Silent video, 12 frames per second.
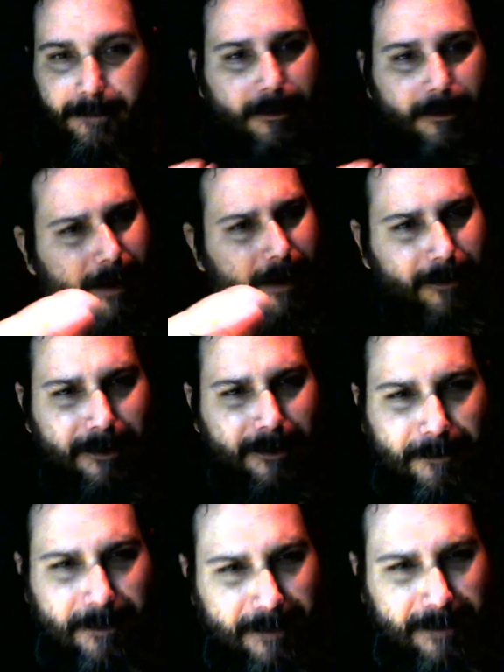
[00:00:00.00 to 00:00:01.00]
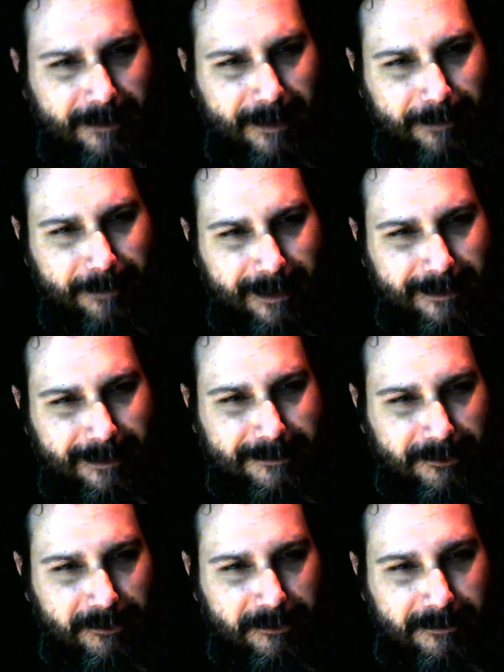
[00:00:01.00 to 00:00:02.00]
You know what? I don't think you put me on that playlist,
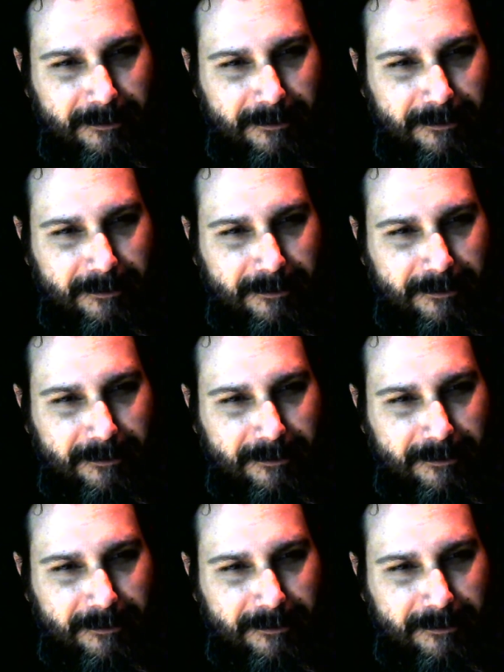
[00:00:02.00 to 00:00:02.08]
dude.